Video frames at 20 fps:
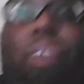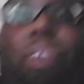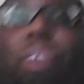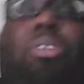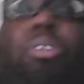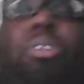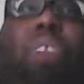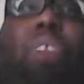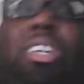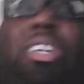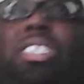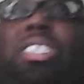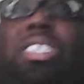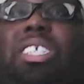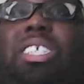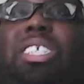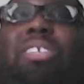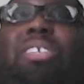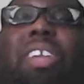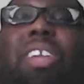And we wanted to
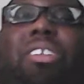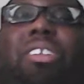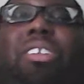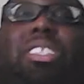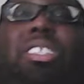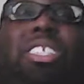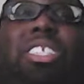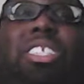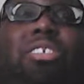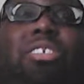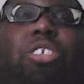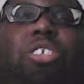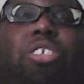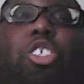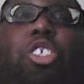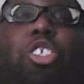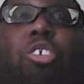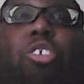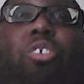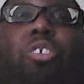see if they continue to
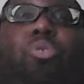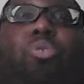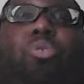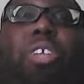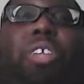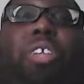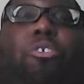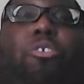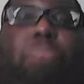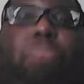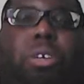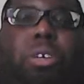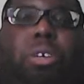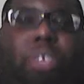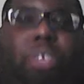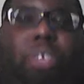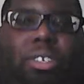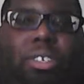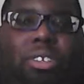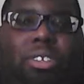show us what they were building.